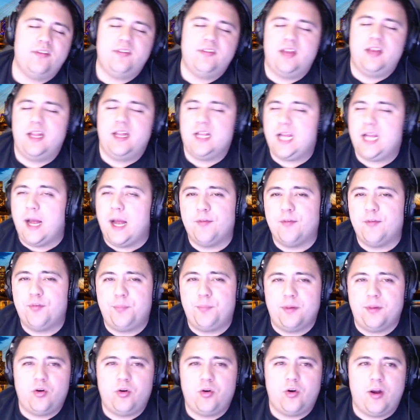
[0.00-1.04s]
in the comments
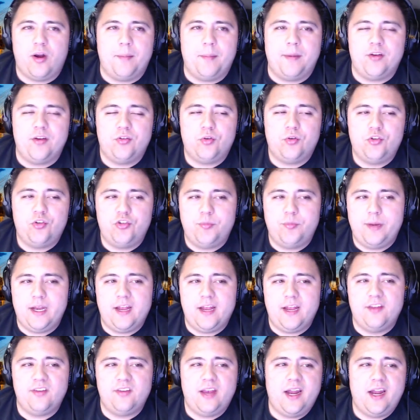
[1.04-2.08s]
below or at my social
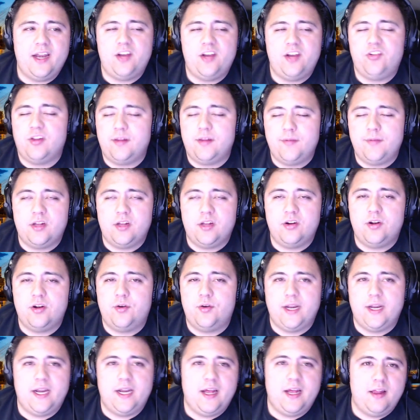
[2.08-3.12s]
medias at HLLivingLoco
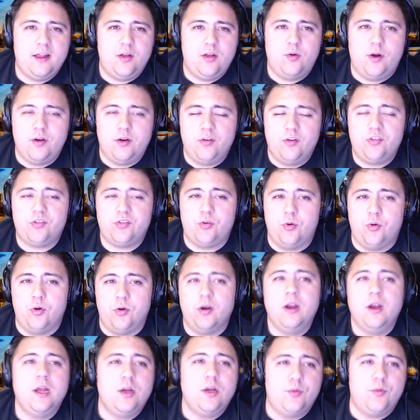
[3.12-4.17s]
and at
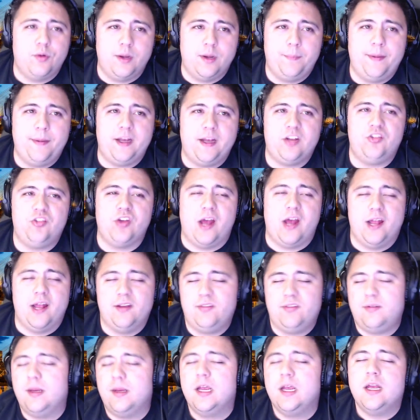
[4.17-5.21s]

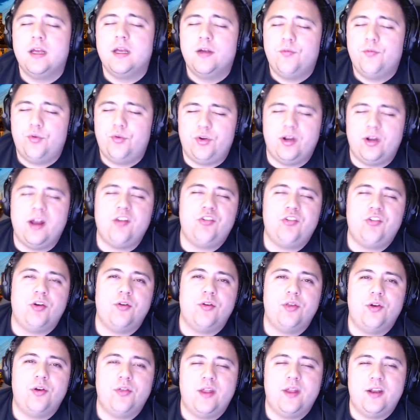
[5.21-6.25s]
LO_WinnipegJets. For tonight's
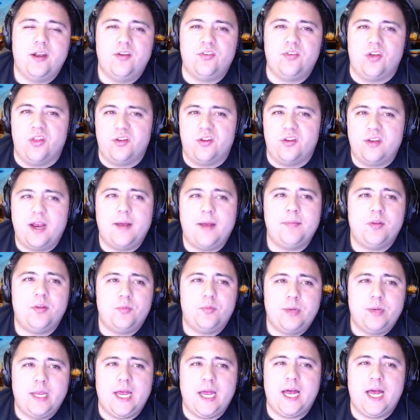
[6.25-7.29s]
show, though, that is all the time that
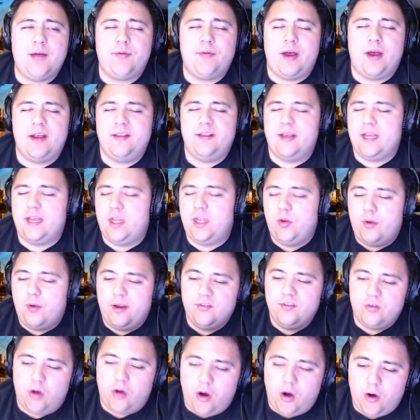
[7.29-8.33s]
we have. I thank you,
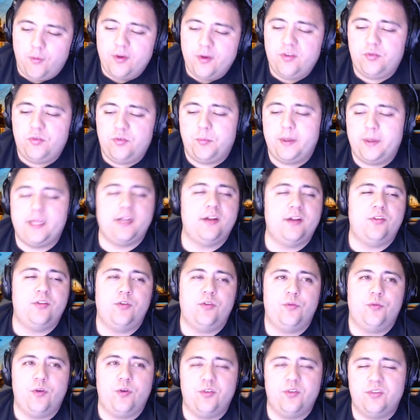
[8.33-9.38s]
as always, for making us
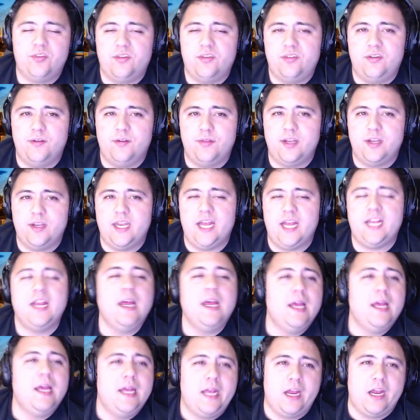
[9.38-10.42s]
your first listen of the day
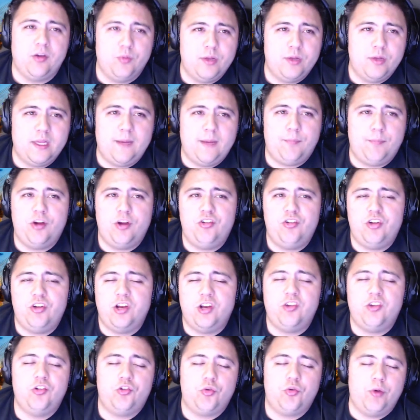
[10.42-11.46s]
and really
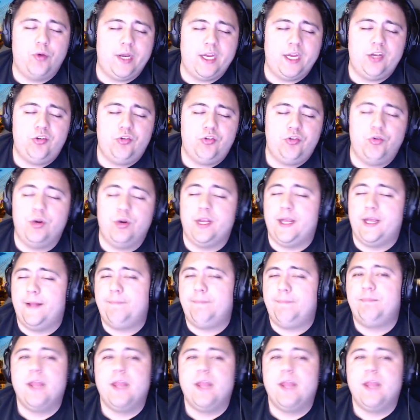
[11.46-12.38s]
appreciate you tuning in.